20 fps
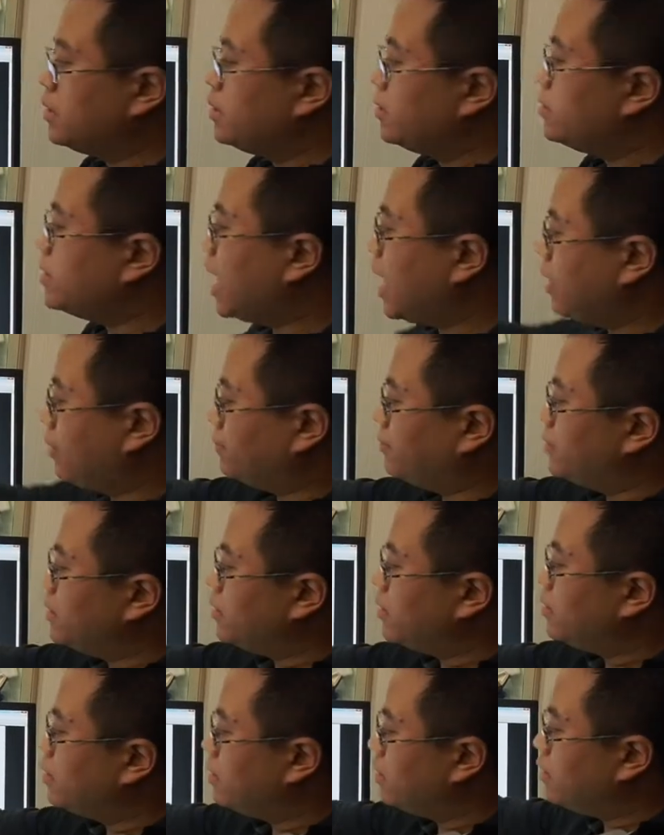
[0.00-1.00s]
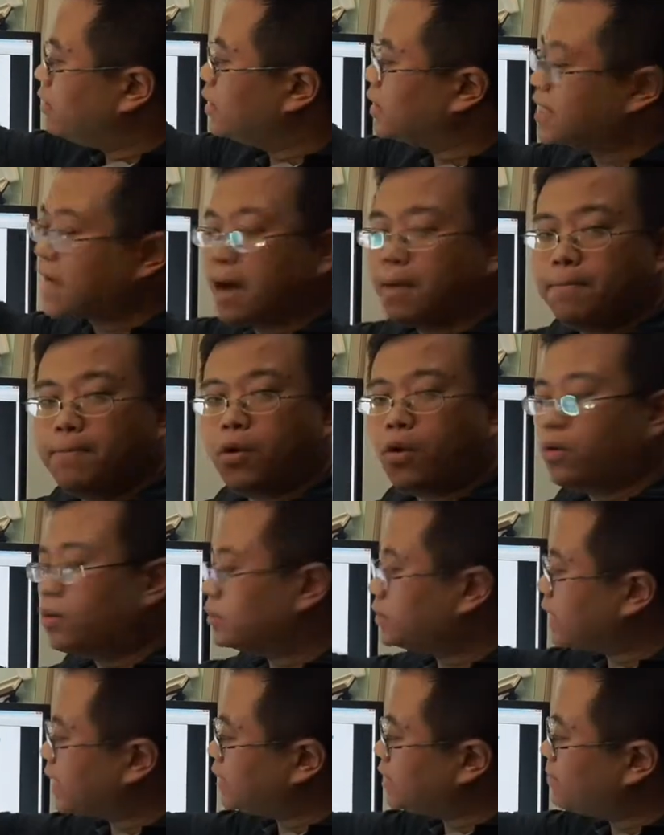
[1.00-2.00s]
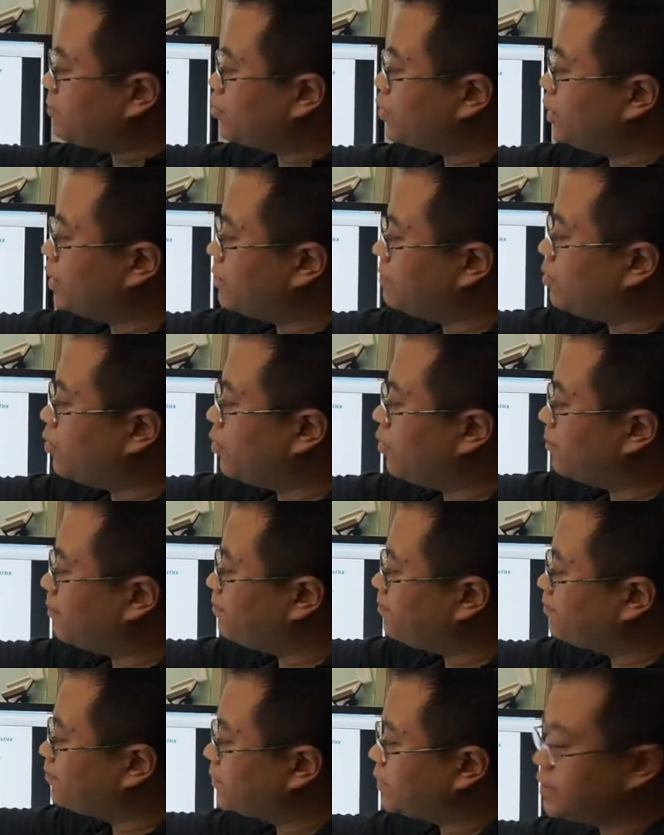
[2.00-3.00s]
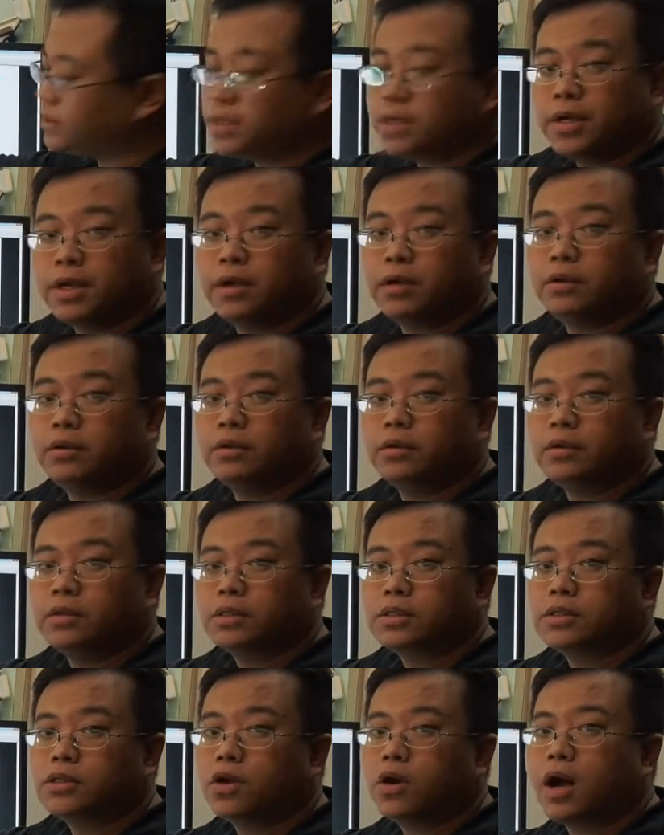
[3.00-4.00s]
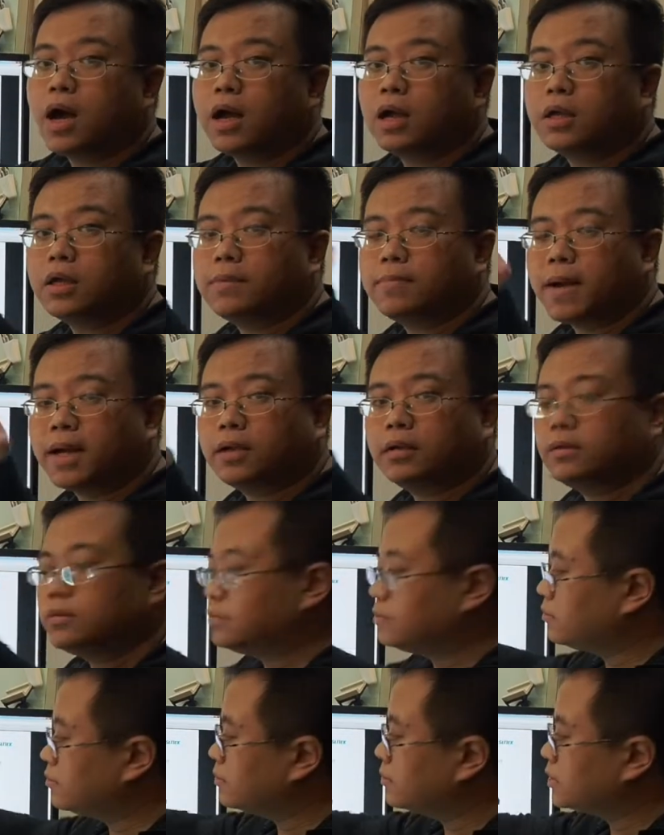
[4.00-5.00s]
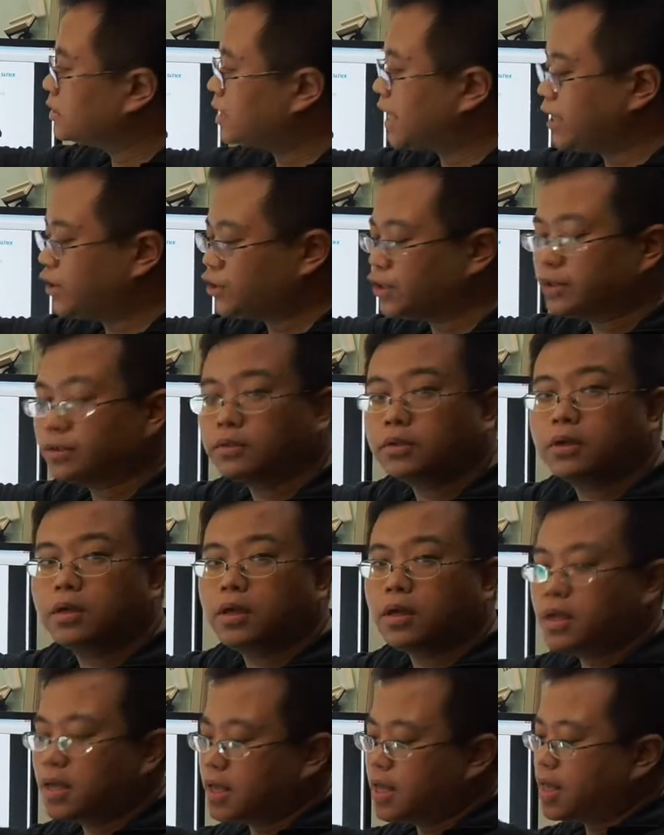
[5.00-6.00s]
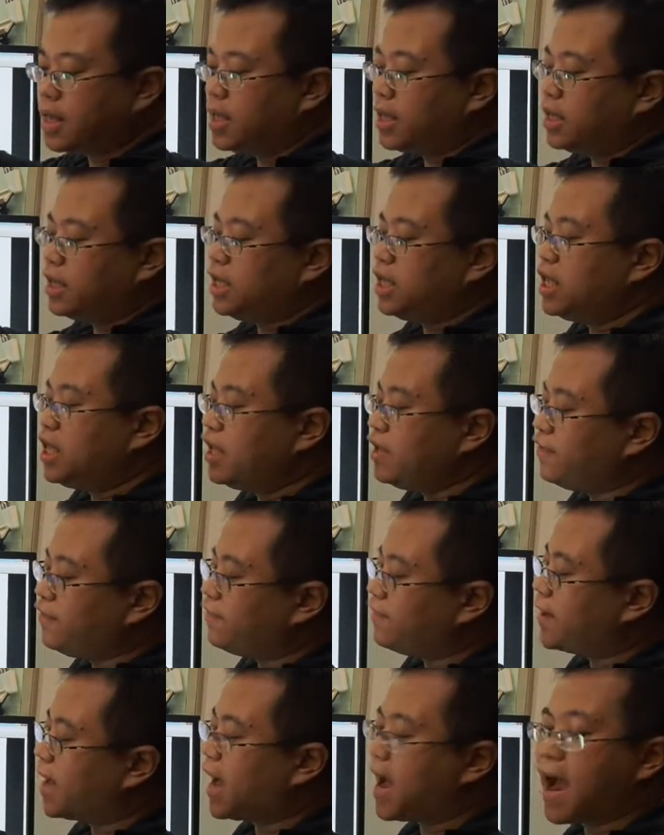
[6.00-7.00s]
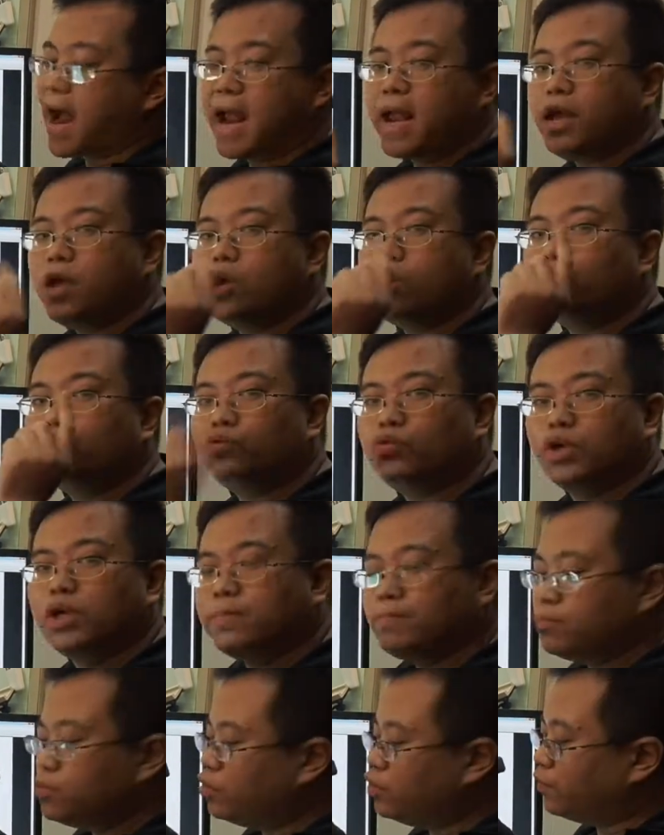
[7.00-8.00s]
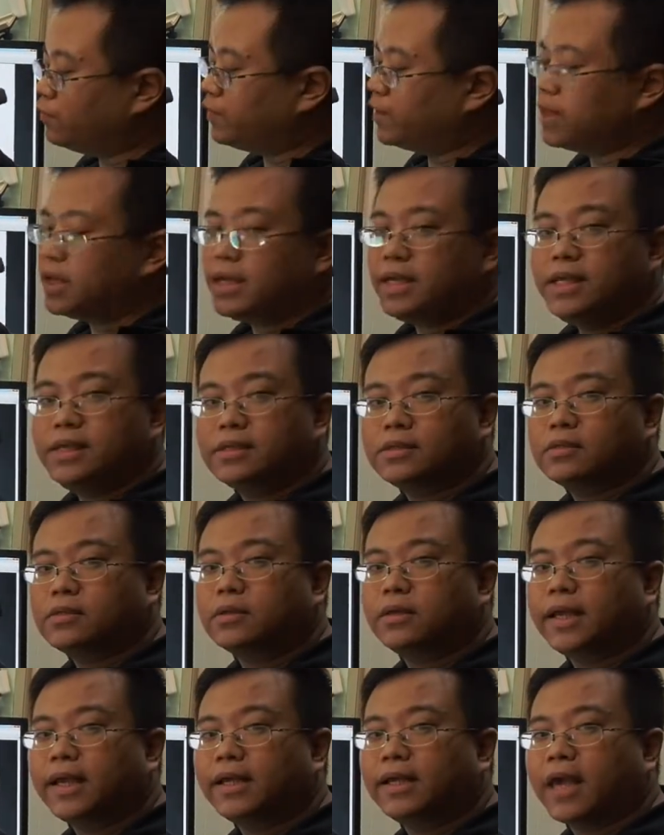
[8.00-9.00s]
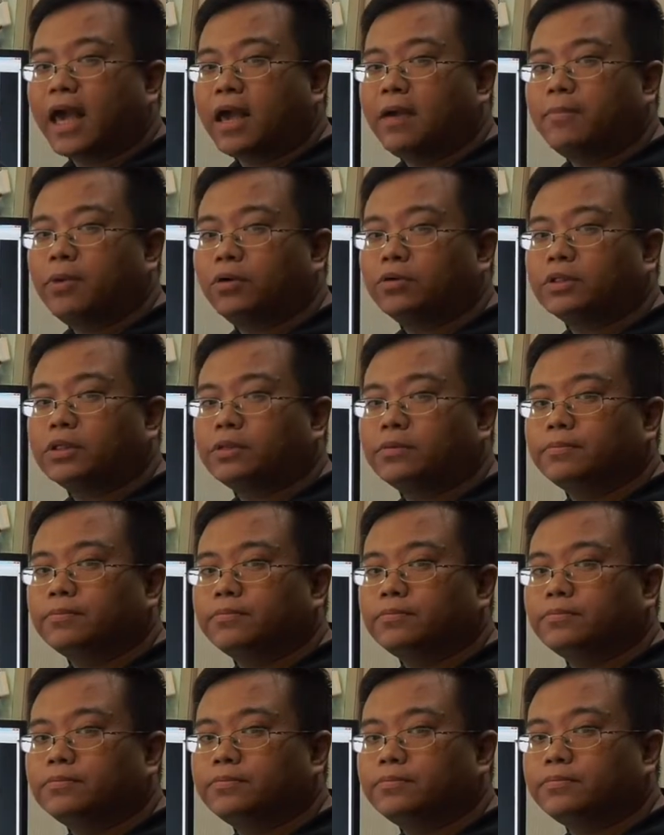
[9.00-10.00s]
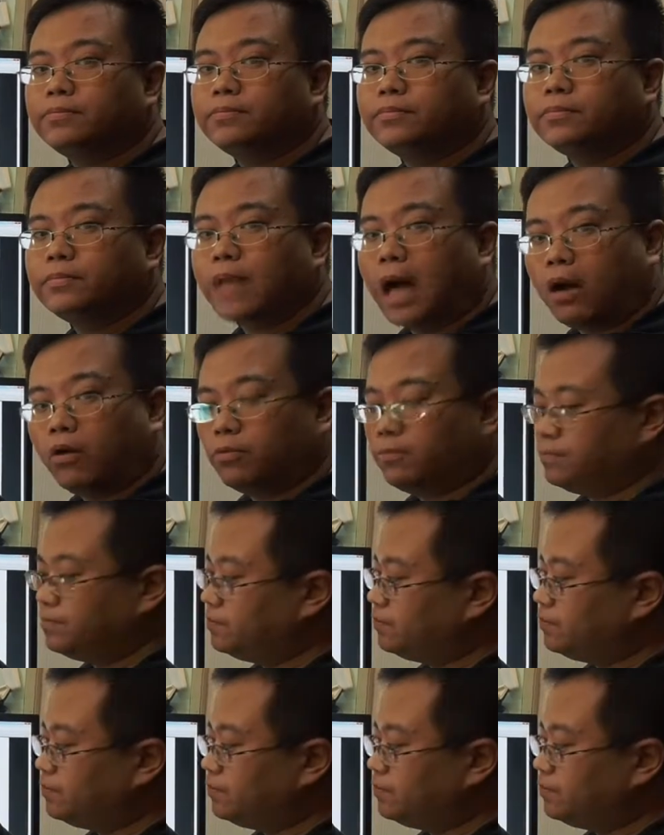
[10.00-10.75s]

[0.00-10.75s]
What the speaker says: Now, the COM port and the printer port is here, still in my station. If I remove the Ethernet cable, now,